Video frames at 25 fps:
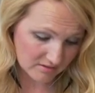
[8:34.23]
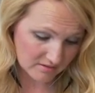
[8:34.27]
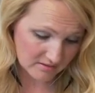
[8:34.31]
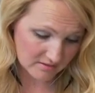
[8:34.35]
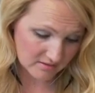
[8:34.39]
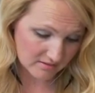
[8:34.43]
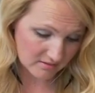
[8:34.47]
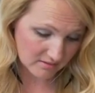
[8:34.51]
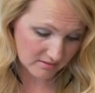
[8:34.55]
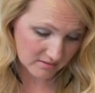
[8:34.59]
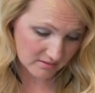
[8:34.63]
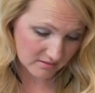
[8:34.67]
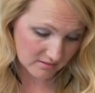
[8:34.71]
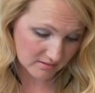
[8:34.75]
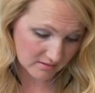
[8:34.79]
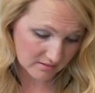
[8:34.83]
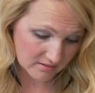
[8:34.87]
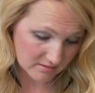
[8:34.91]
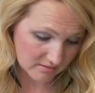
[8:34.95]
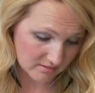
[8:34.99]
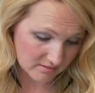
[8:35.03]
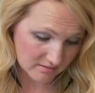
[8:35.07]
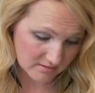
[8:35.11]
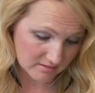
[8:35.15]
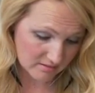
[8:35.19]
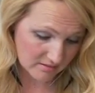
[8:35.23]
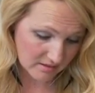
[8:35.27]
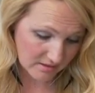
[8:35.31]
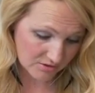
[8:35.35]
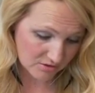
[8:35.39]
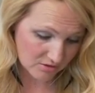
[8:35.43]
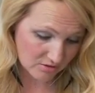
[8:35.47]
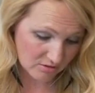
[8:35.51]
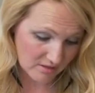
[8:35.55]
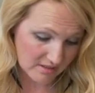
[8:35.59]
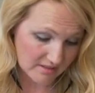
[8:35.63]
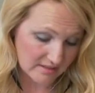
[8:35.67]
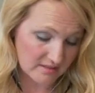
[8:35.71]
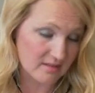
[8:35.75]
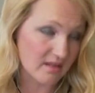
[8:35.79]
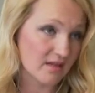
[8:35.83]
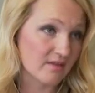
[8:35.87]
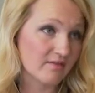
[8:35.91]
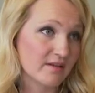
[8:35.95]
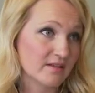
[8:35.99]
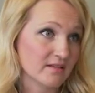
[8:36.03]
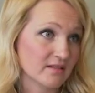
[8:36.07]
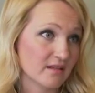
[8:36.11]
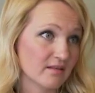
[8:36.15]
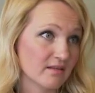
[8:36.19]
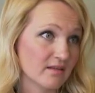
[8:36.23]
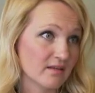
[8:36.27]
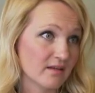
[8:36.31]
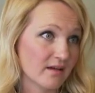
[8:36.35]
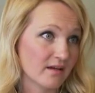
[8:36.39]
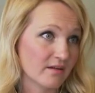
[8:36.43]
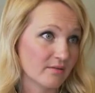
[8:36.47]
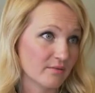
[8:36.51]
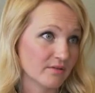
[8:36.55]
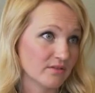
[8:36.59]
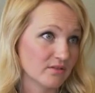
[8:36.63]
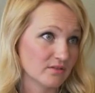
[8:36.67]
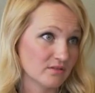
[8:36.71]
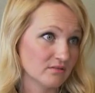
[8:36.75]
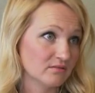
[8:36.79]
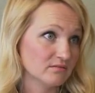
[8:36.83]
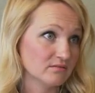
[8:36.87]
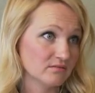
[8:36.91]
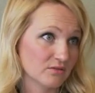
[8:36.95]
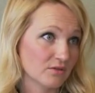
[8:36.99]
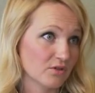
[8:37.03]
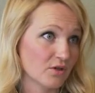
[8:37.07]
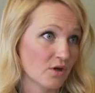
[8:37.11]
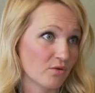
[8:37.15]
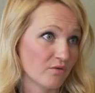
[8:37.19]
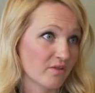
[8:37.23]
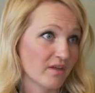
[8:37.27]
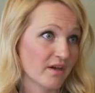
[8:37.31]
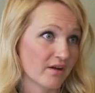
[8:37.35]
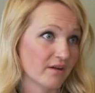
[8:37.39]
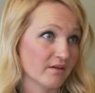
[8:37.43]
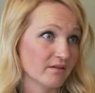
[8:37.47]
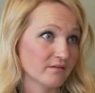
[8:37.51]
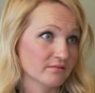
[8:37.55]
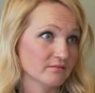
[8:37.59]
is such a great savings. I think I would go there.